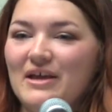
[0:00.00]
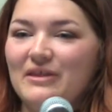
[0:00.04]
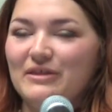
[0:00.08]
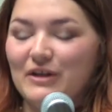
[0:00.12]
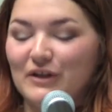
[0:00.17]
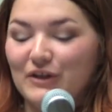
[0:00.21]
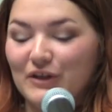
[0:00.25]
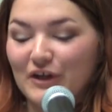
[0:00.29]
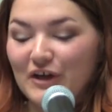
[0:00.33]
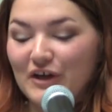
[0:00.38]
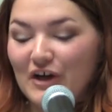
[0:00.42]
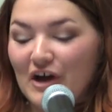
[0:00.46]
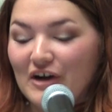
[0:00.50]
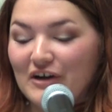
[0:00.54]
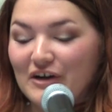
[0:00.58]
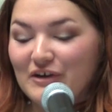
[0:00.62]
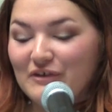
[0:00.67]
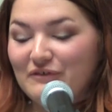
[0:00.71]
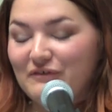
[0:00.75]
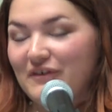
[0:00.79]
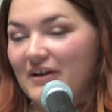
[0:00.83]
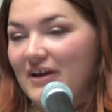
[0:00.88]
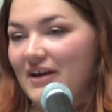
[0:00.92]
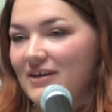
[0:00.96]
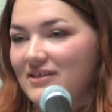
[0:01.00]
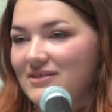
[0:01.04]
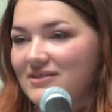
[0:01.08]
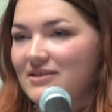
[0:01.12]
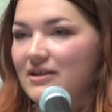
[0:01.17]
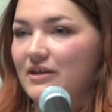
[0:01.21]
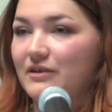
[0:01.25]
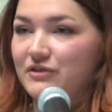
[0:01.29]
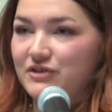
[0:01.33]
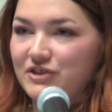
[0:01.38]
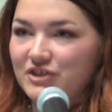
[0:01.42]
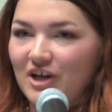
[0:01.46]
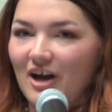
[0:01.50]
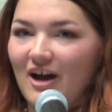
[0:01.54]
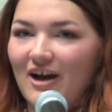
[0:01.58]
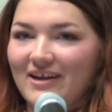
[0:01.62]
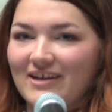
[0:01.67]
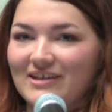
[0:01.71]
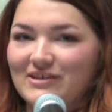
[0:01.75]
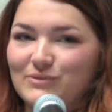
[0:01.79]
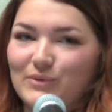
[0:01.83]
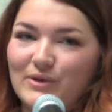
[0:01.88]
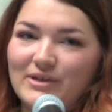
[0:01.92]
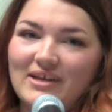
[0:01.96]
The look on her face of
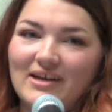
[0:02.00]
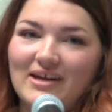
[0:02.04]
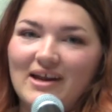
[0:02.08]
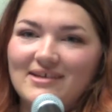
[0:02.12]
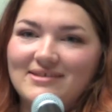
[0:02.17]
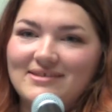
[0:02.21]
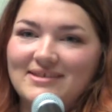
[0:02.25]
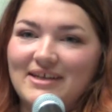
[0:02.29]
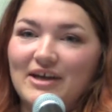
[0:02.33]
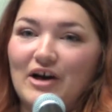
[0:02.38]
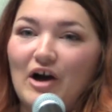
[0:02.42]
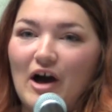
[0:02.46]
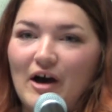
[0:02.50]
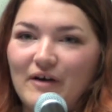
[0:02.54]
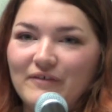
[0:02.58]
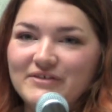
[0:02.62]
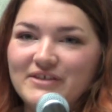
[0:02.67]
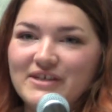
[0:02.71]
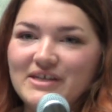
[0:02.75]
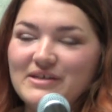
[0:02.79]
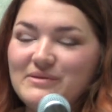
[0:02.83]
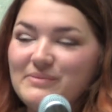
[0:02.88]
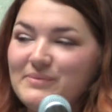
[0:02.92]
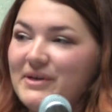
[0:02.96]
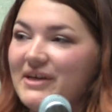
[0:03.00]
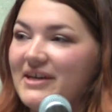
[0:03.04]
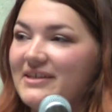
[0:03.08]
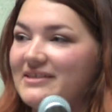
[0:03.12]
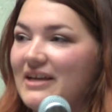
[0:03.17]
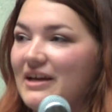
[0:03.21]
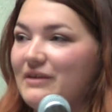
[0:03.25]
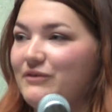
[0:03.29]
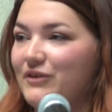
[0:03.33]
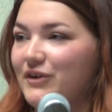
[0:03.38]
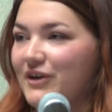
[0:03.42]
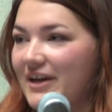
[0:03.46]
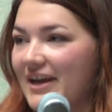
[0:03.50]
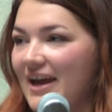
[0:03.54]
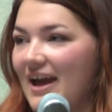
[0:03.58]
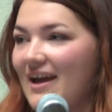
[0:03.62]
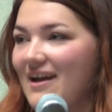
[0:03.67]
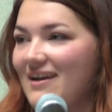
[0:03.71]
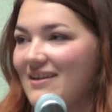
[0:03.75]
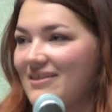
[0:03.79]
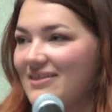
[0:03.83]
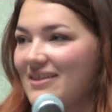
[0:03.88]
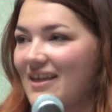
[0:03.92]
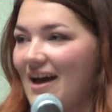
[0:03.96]
shock is one that I see often because I
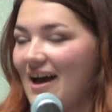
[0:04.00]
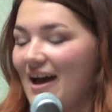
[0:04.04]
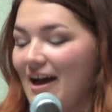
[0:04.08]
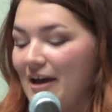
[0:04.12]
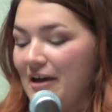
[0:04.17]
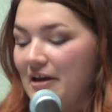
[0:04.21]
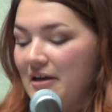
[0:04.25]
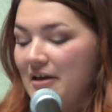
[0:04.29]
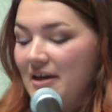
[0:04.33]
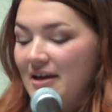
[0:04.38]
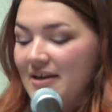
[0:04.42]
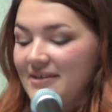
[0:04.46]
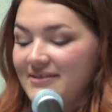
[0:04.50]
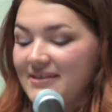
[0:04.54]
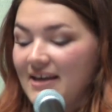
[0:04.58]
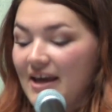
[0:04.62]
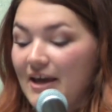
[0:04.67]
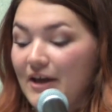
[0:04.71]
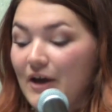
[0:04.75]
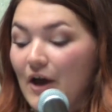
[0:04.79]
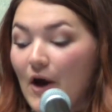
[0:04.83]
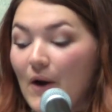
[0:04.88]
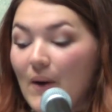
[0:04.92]
forget that saying,